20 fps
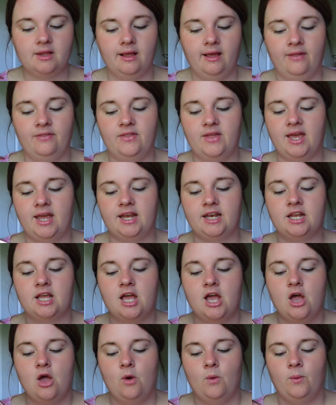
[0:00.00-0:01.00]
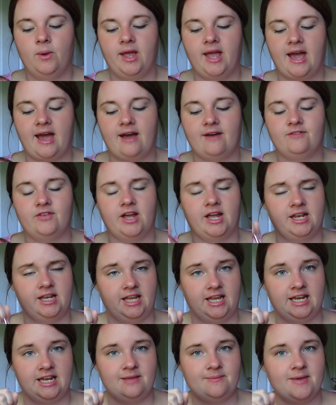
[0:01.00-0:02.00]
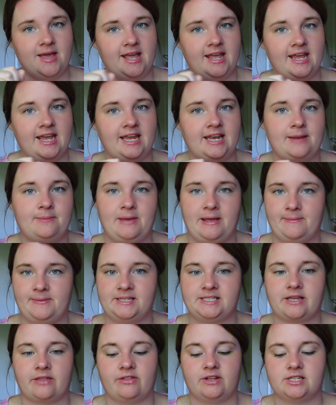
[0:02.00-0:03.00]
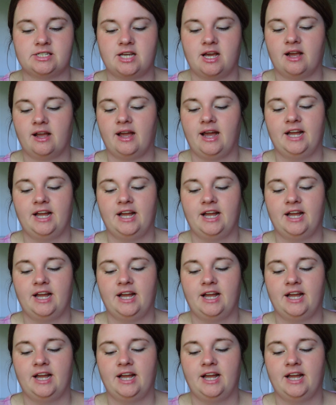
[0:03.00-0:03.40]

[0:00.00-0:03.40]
And then we have an Itty May and a Baby Della Duck.